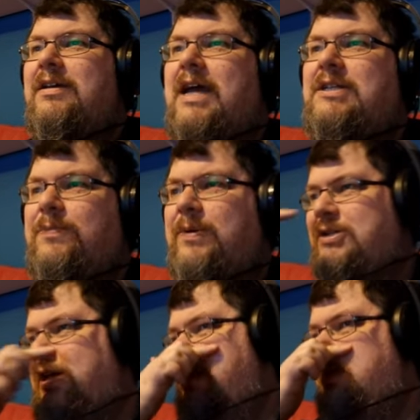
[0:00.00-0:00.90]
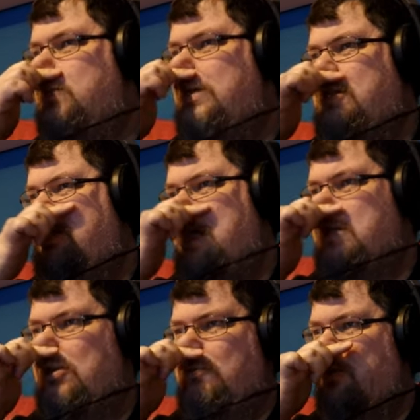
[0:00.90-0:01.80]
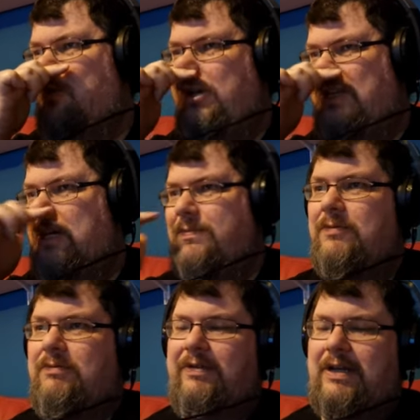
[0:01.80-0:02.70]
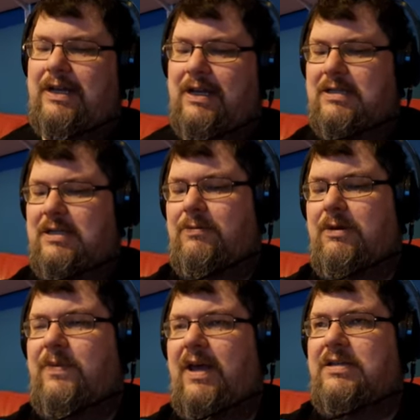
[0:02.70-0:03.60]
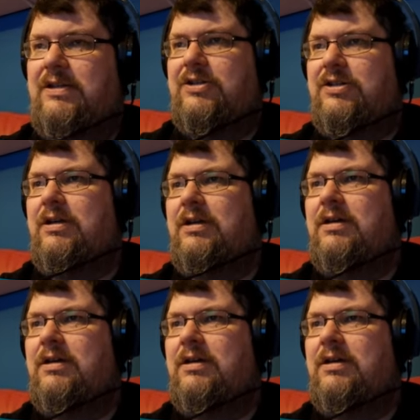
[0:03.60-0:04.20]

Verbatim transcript: As you push the hidden switch, a section of the wall creaks open, revealing a secret passage.